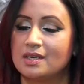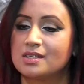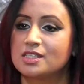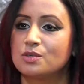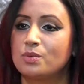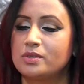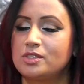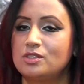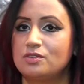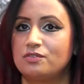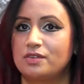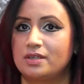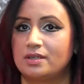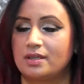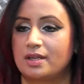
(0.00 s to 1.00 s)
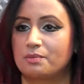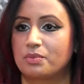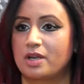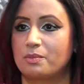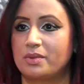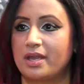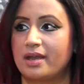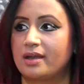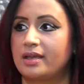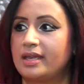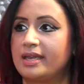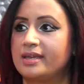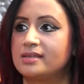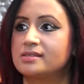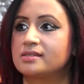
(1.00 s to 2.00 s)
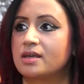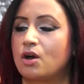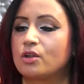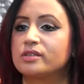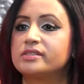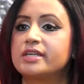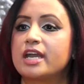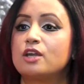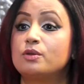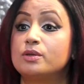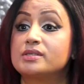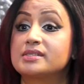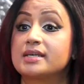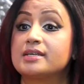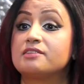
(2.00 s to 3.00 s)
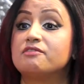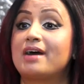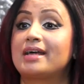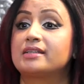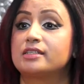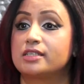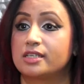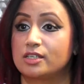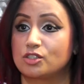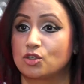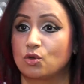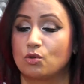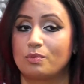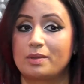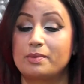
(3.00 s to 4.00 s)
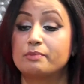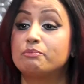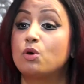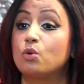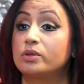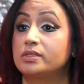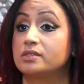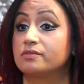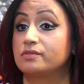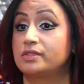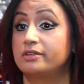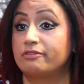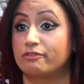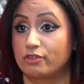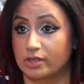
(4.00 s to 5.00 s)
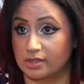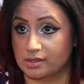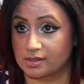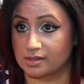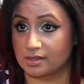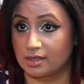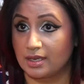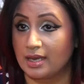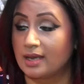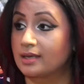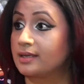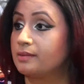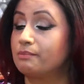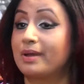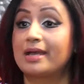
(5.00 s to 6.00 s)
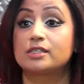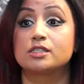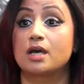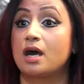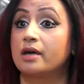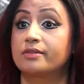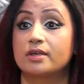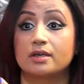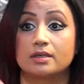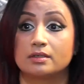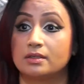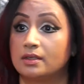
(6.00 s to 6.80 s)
So what do you feel, Premier, is Ontario's advantage or maybe point of difference compared to other